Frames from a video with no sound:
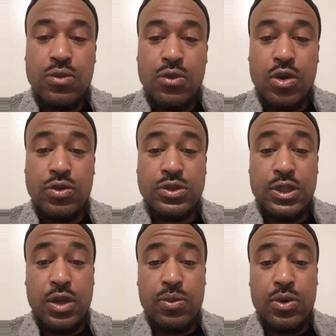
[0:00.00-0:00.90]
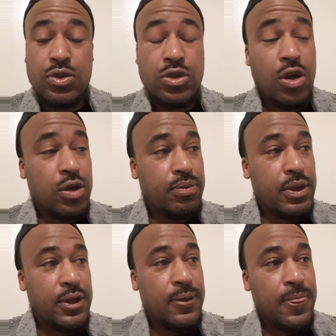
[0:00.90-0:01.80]
You know what I'm saying? Real talk,
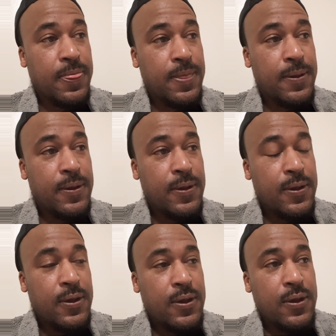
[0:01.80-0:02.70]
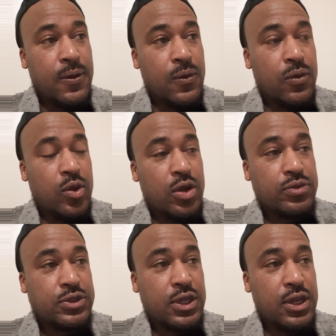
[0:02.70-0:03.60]
man. You know what
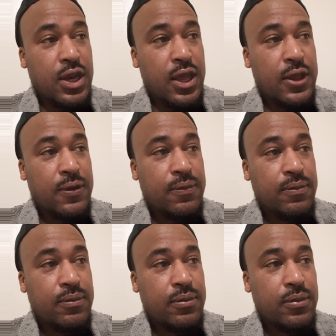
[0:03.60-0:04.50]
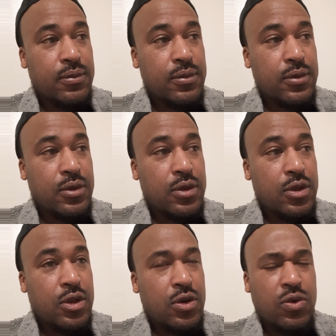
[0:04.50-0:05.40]
I'm saying? Like,
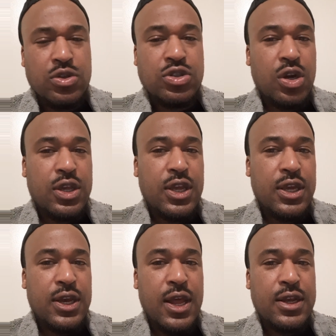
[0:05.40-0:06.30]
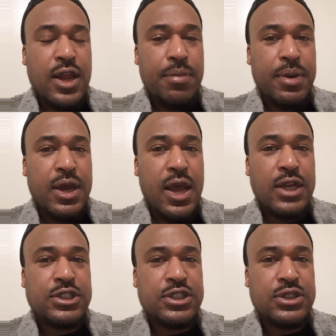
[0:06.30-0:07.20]
when you start kicking that type of
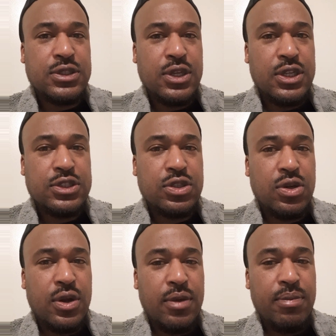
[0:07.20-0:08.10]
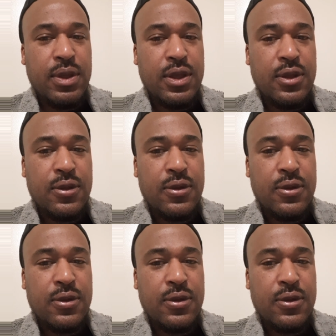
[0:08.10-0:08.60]
consciousness, you know what I mean?